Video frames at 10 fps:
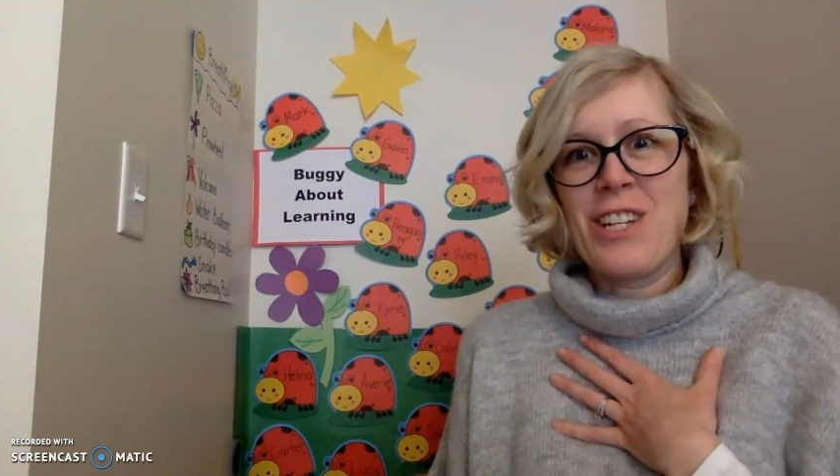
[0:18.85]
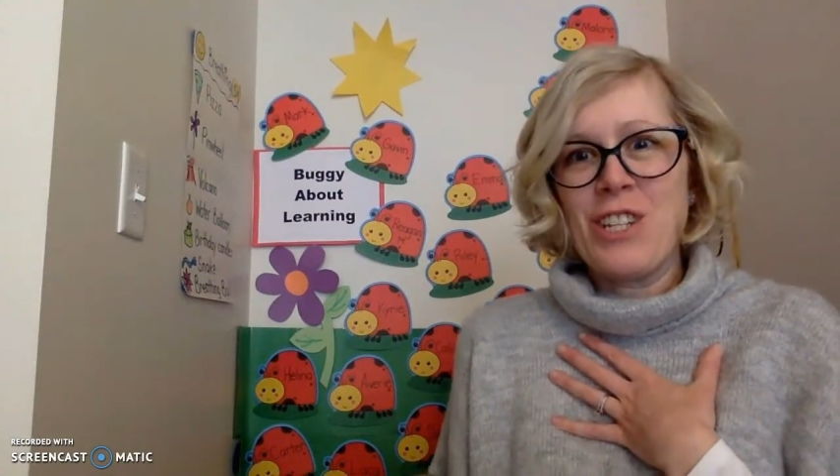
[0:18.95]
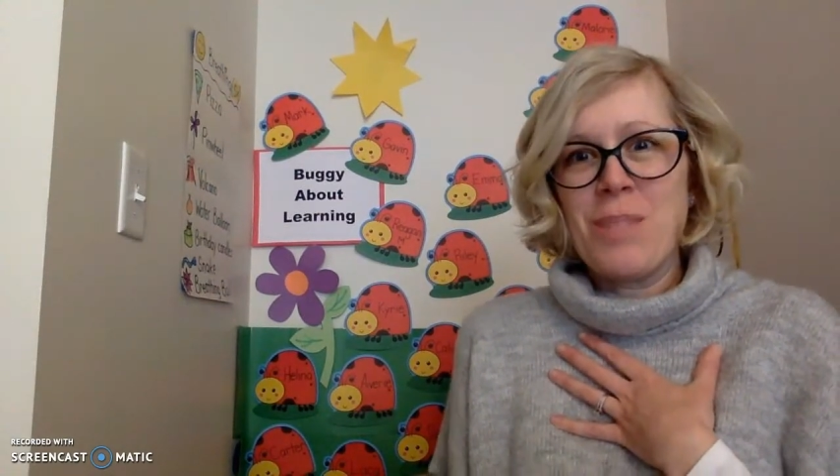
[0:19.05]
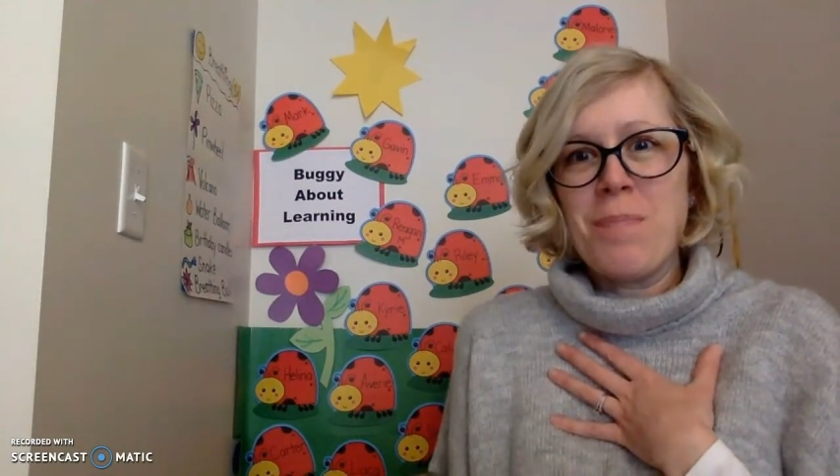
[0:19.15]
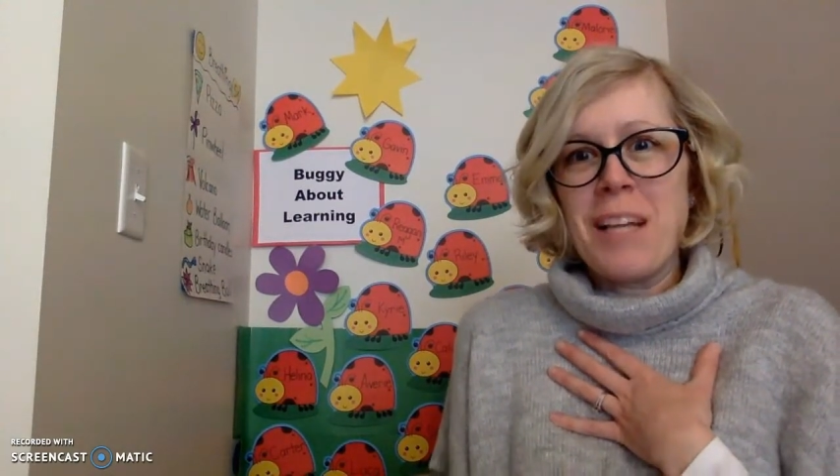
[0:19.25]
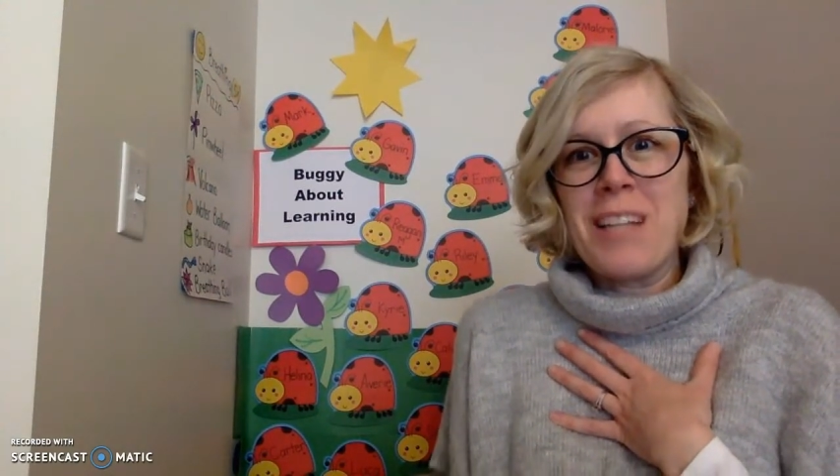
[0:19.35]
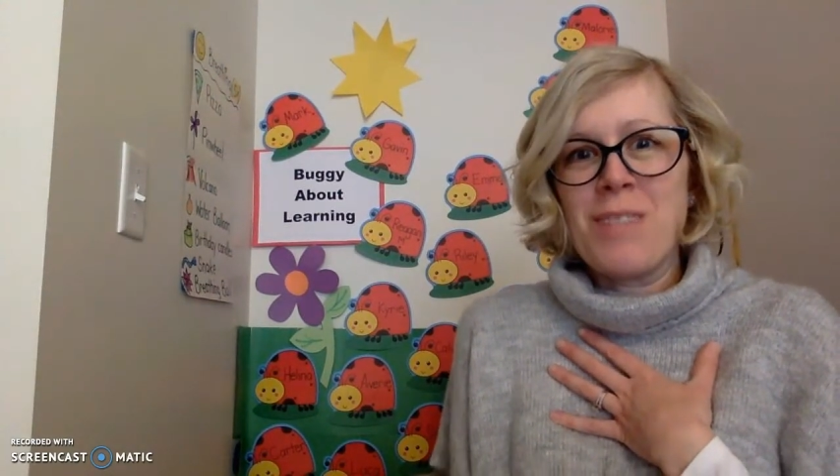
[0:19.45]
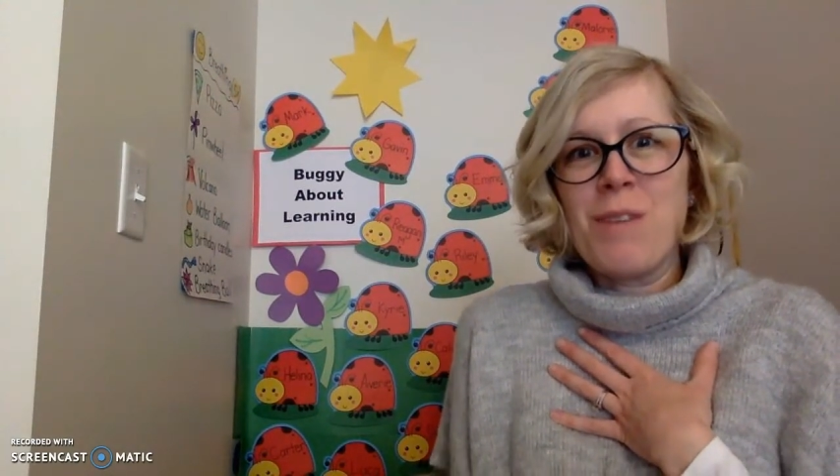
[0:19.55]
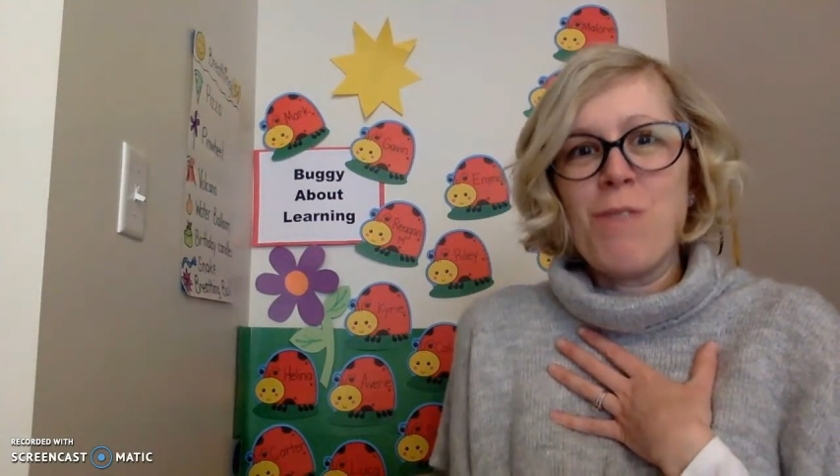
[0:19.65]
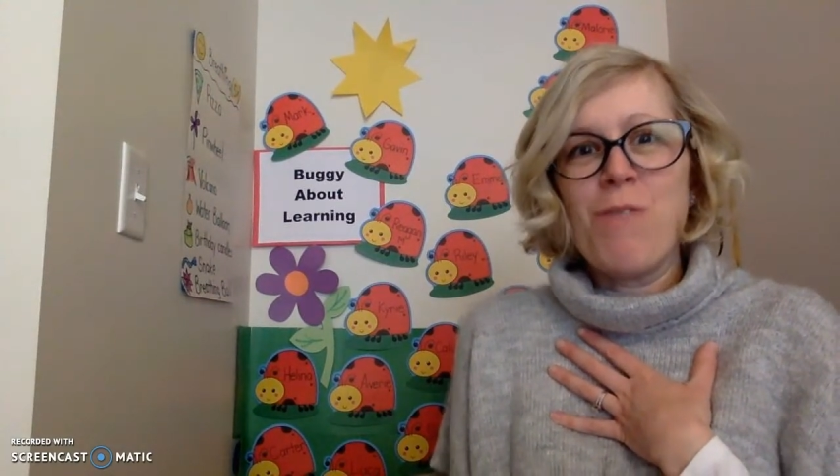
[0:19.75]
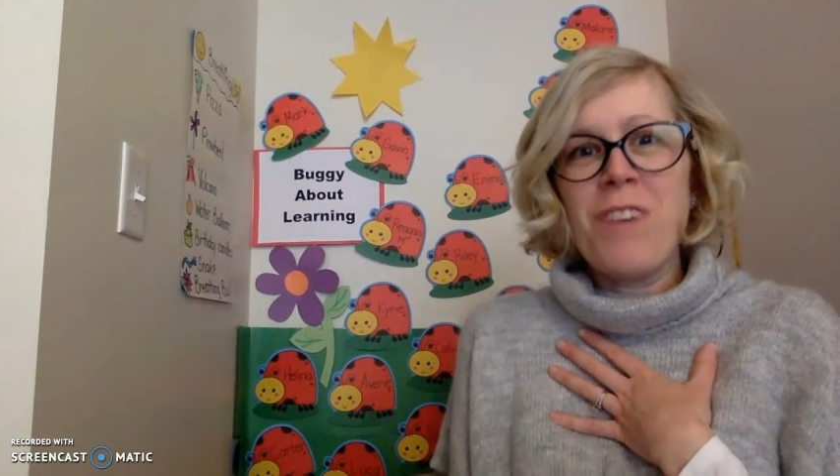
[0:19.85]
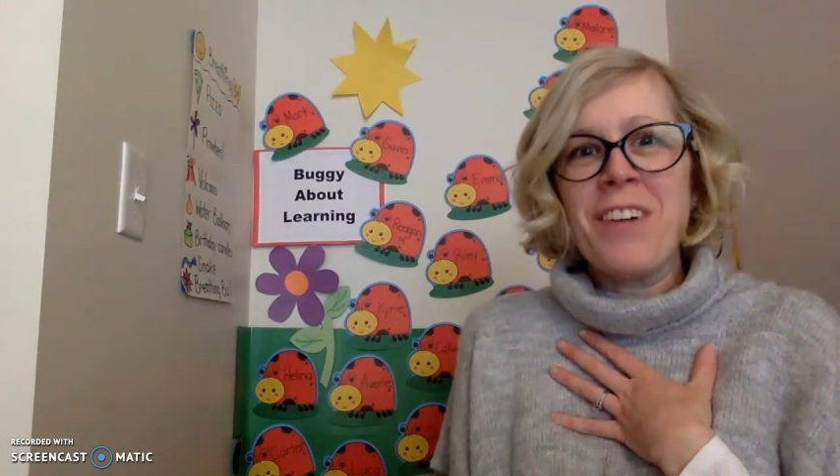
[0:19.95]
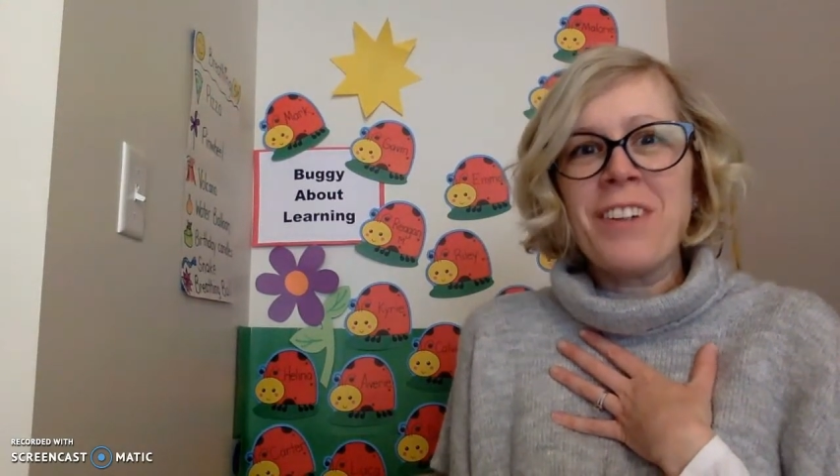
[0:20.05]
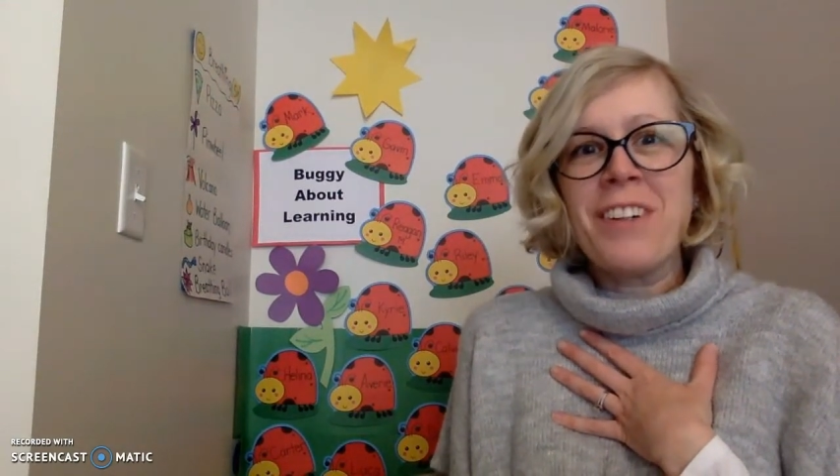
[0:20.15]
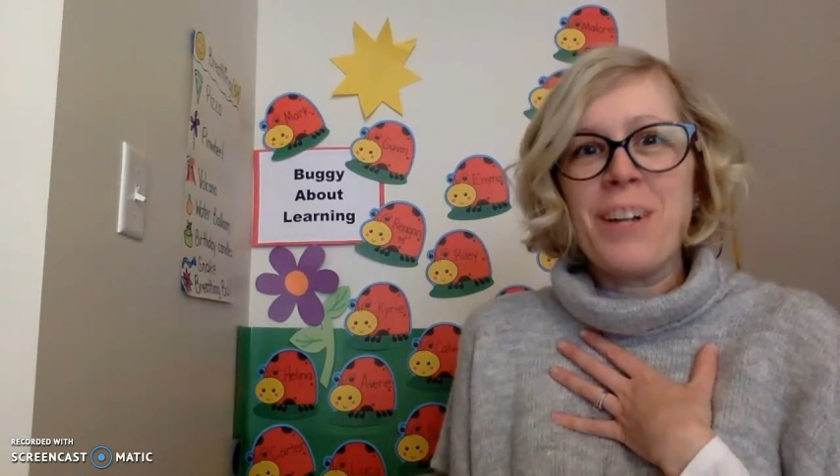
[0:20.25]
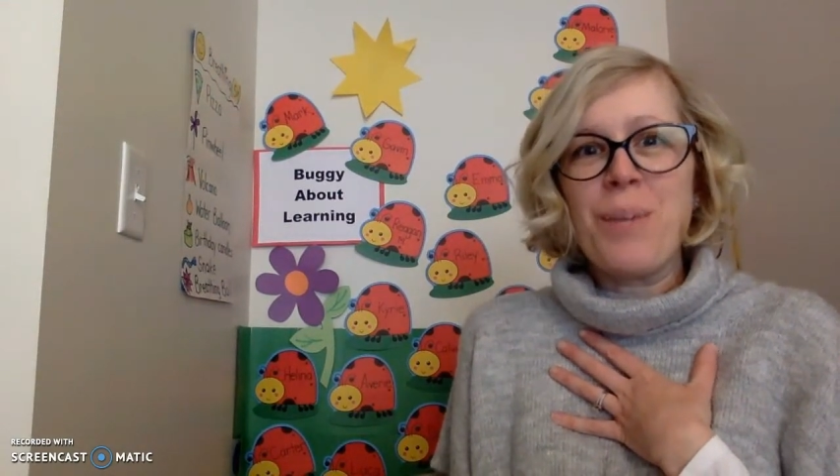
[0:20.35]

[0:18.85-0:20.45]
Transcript: It just makes me feel good.